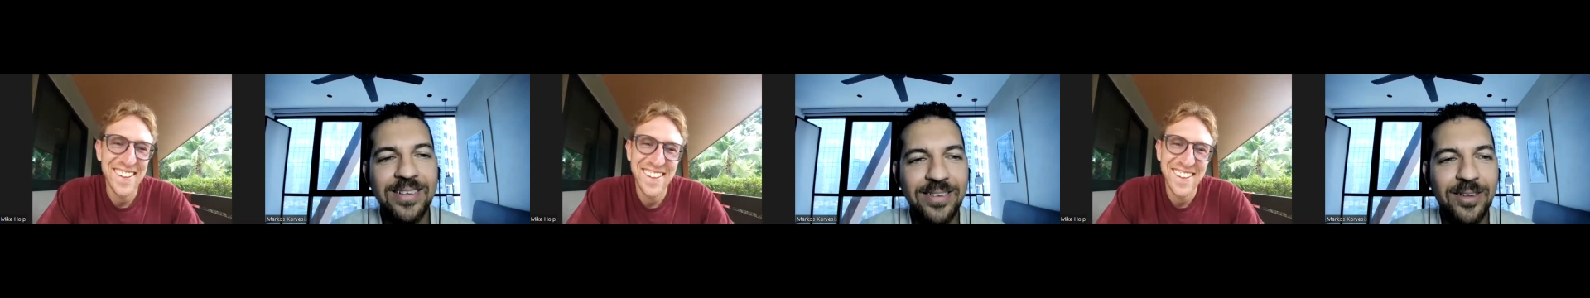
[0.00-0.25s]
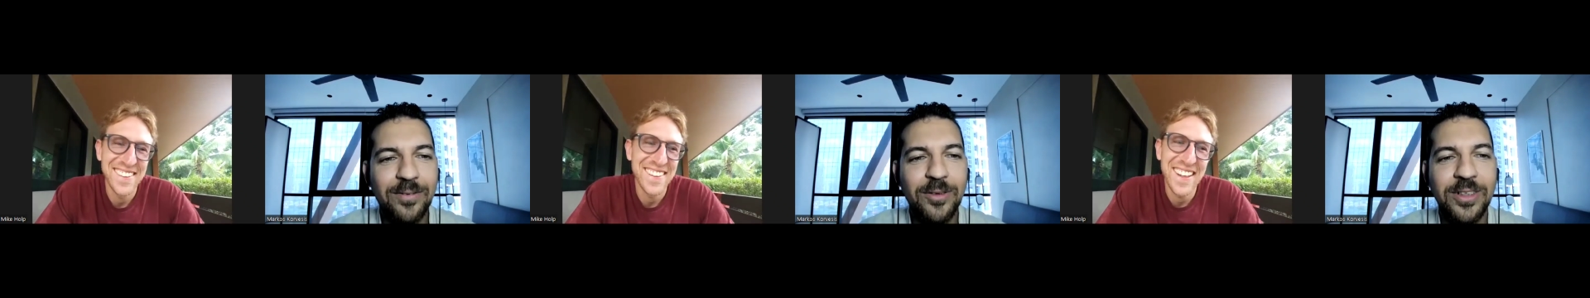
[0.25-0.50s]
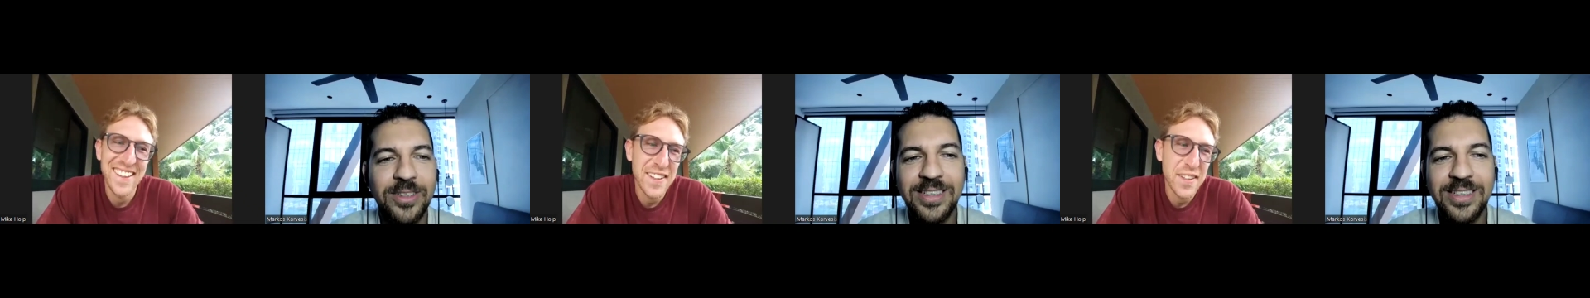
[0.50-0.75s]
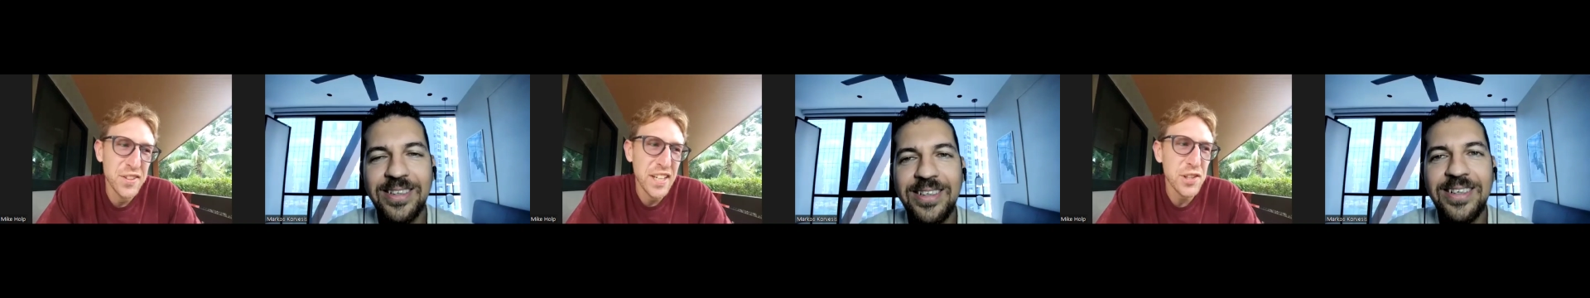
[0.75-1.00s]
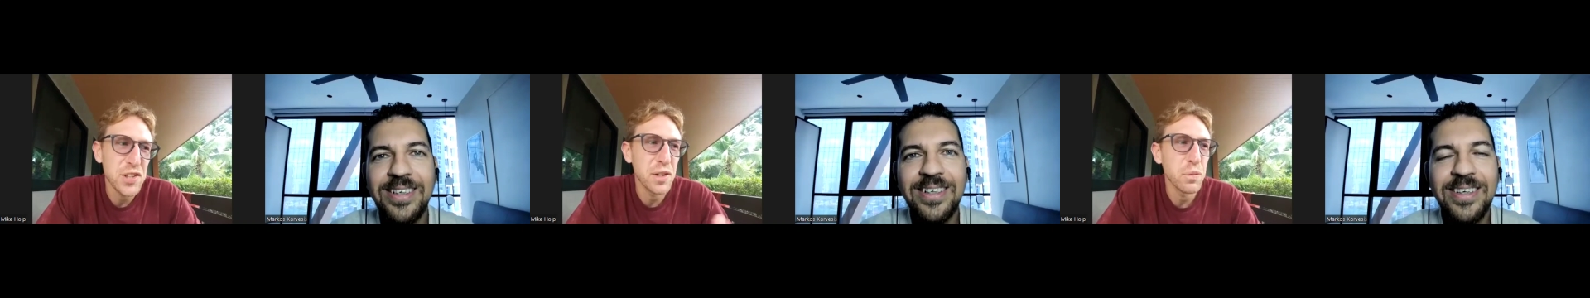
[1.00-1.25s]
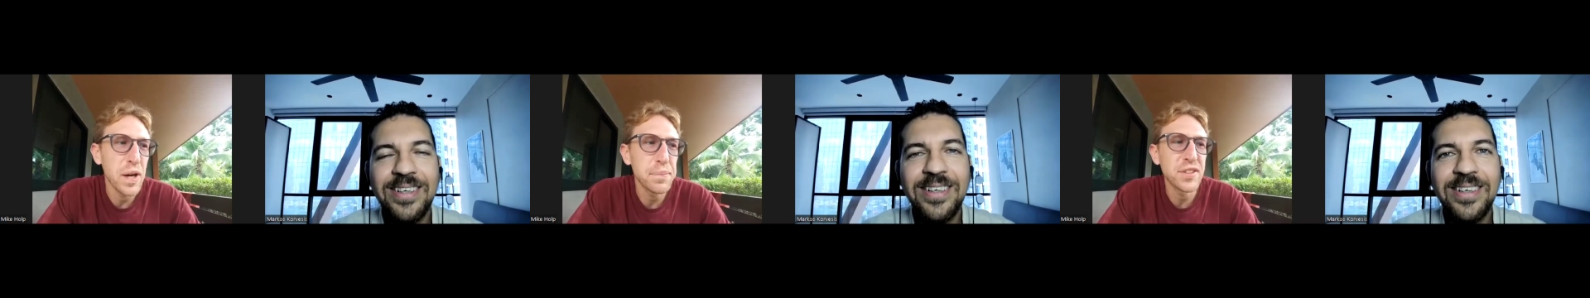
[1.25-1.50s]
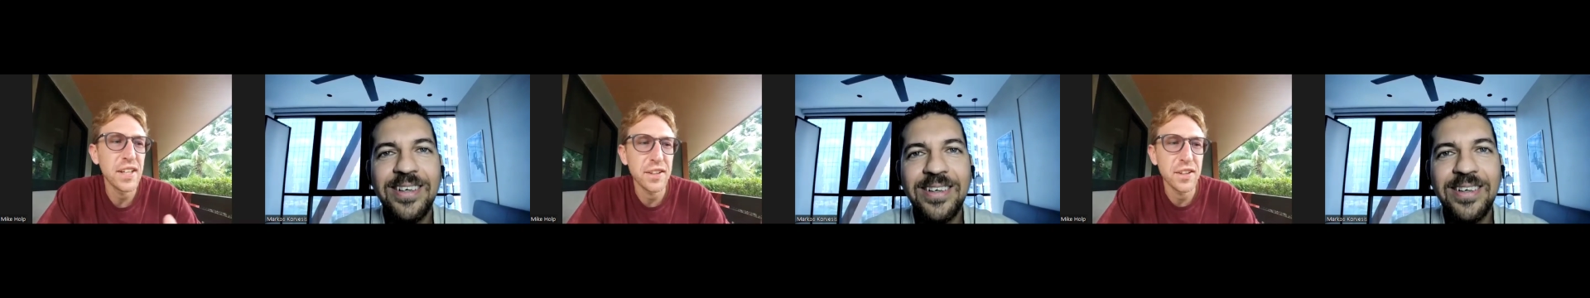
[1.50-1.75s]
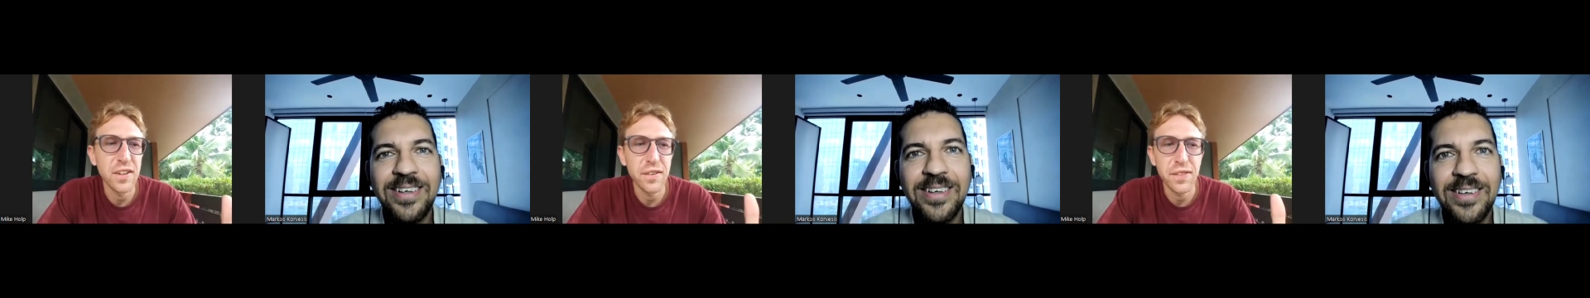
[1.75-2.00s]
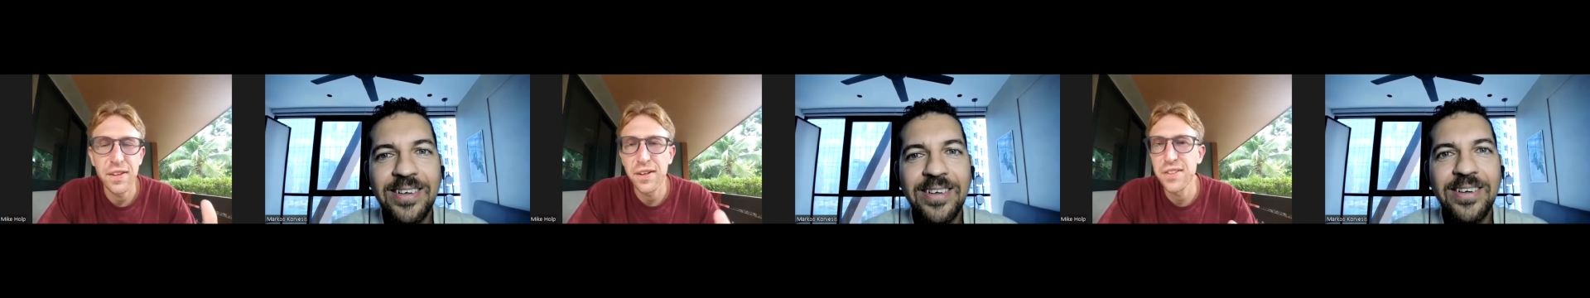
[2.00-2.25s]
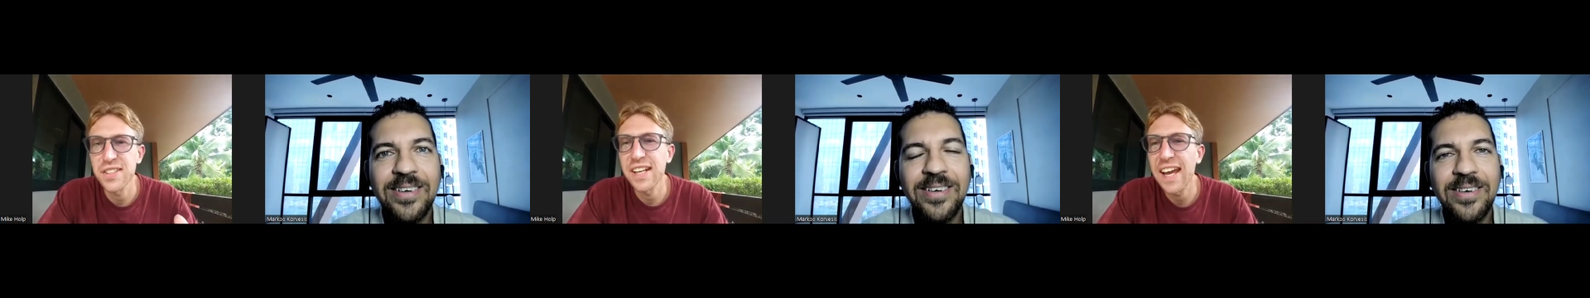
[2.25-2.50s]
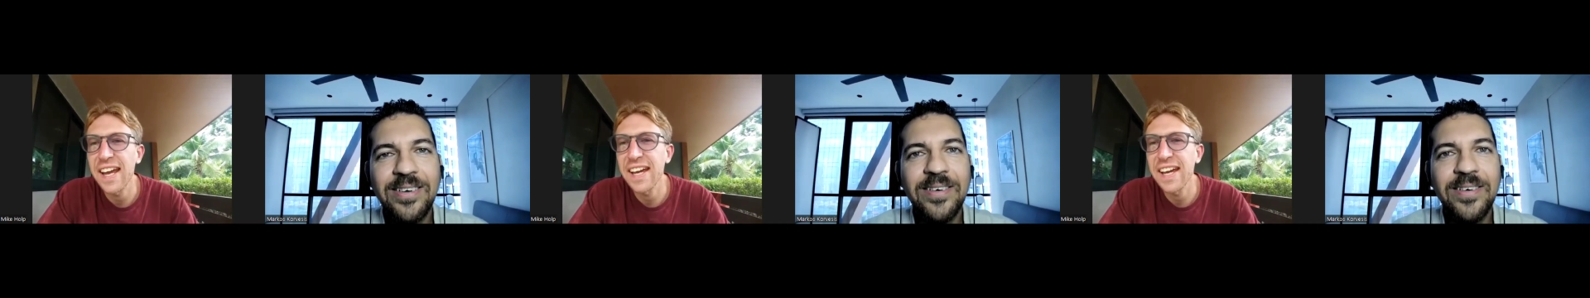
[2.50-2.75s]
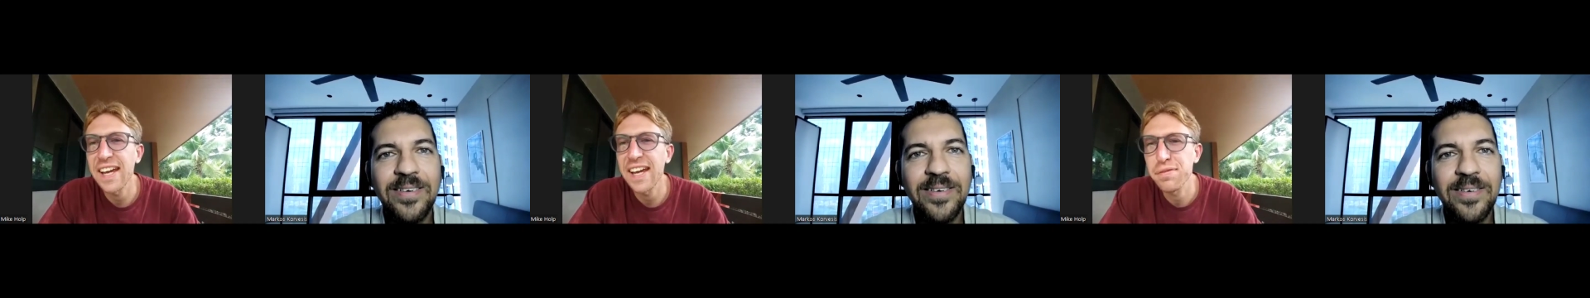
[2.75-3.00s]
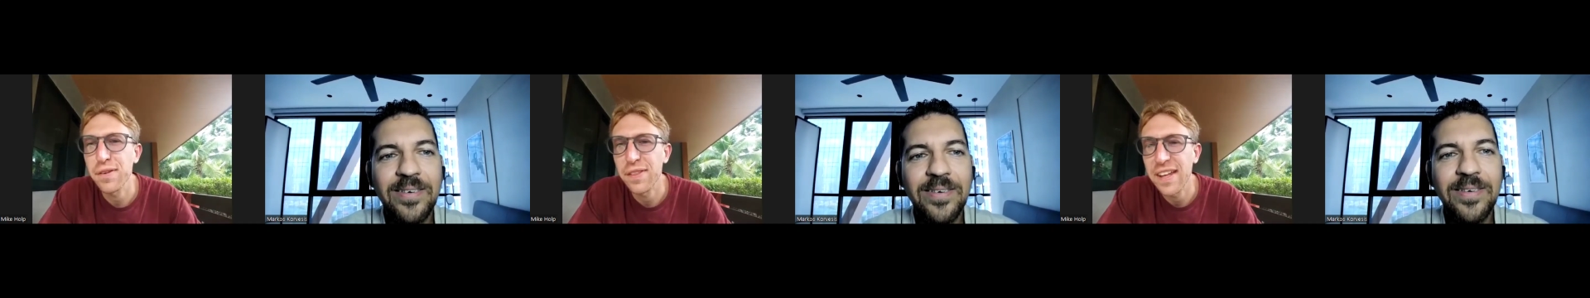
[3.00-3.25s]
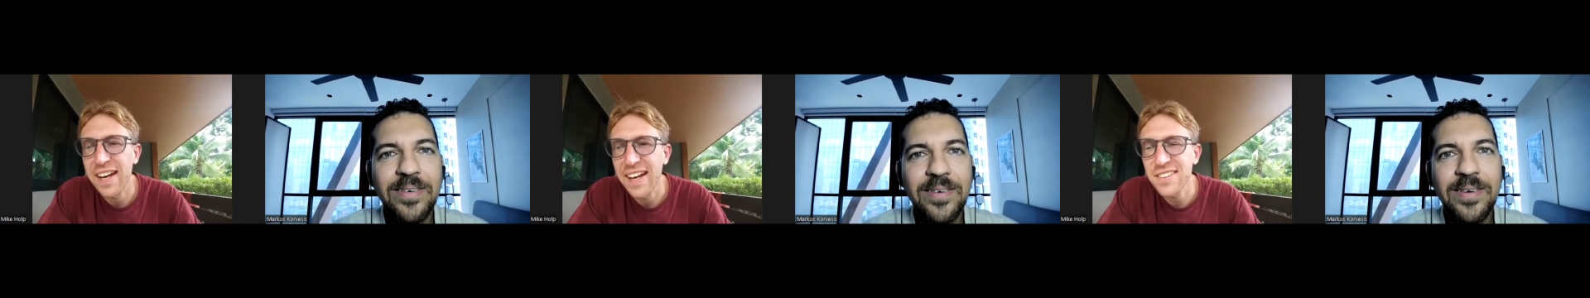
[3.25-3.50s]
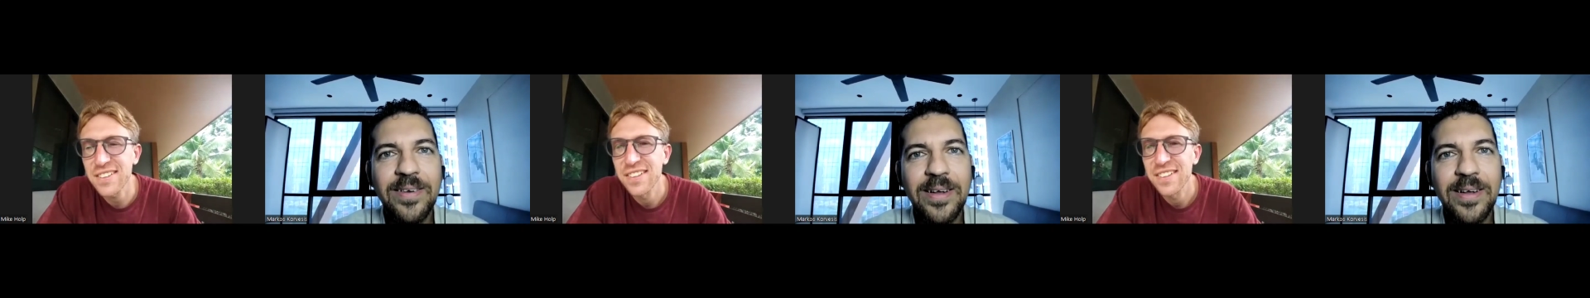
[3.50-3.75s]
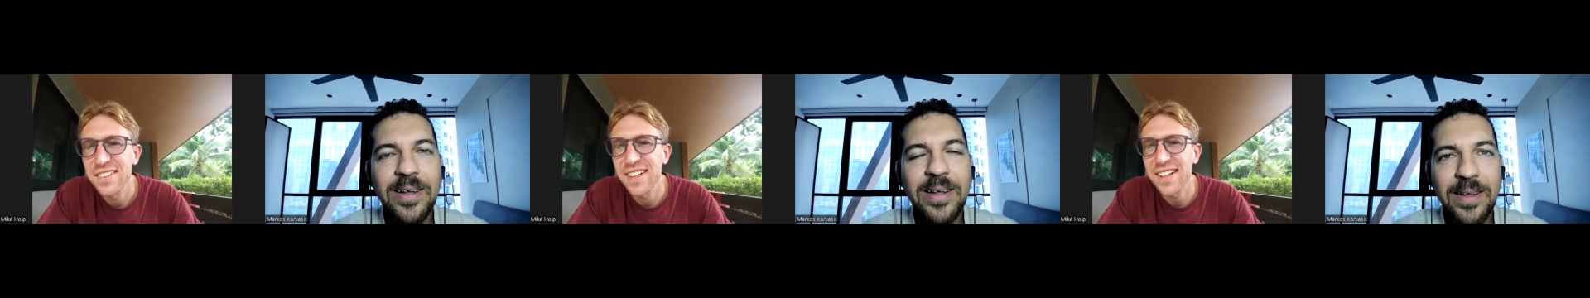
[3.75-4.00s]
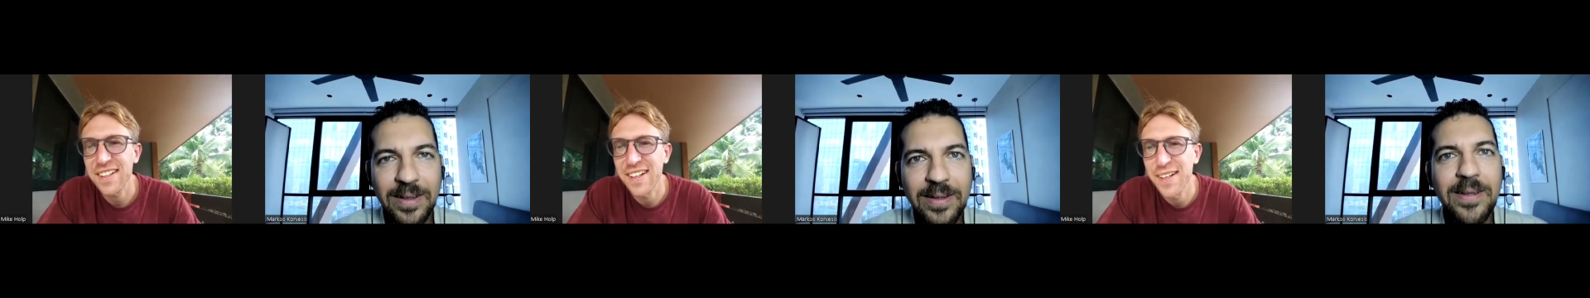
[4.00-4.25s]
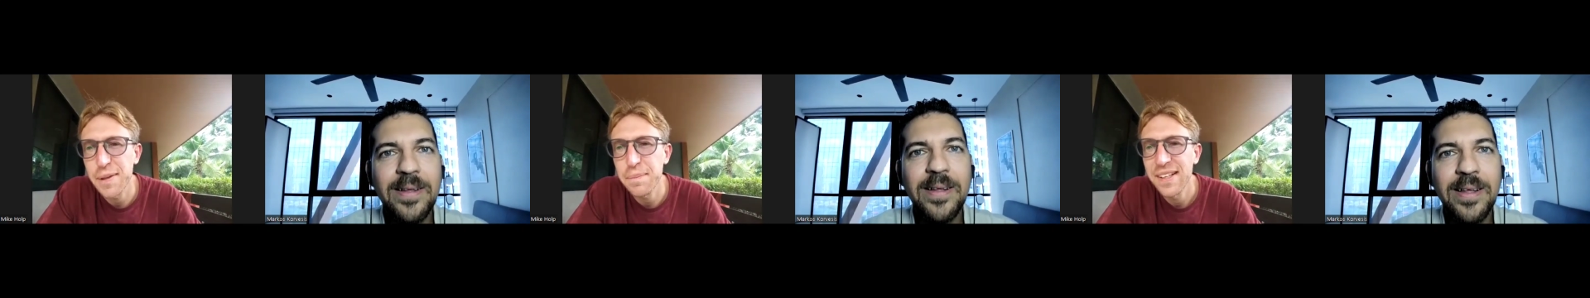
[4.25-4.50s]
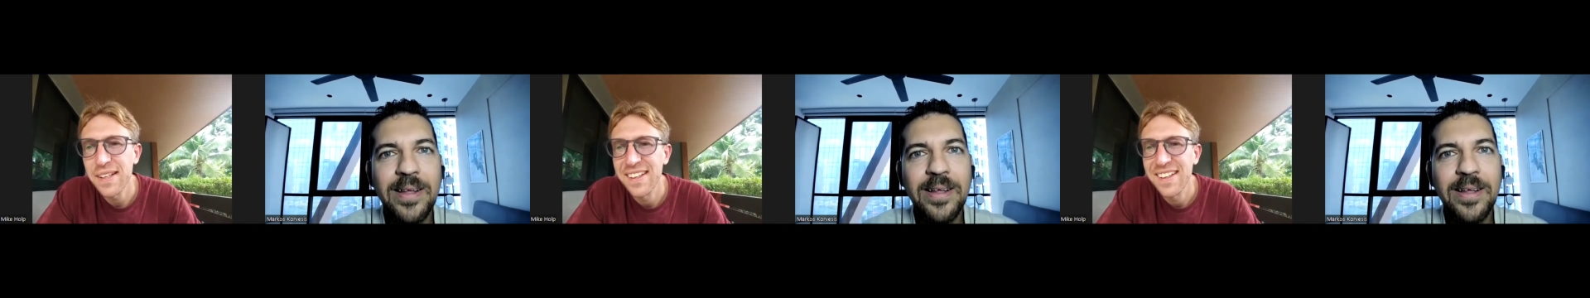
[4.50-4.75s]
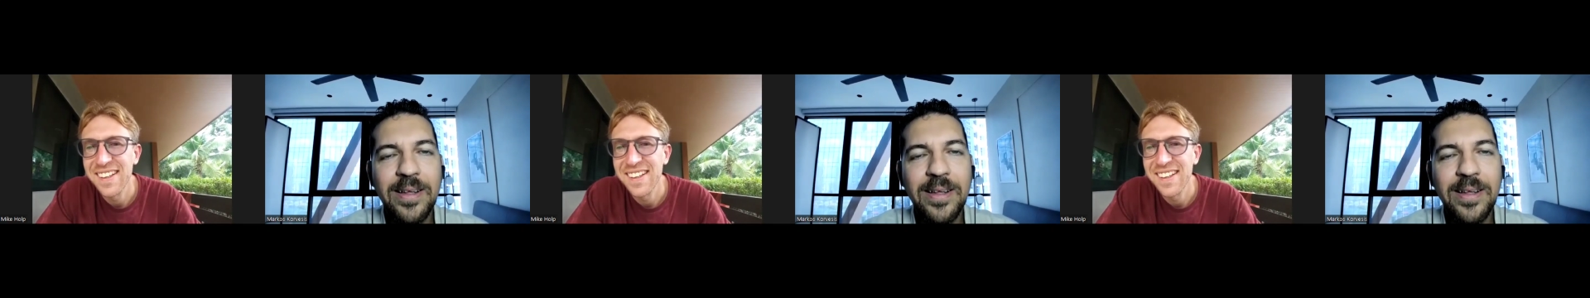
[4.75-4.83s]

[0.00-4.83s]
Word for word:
Speaker 1: Uh, and there's actually a website called there's an AI for that.com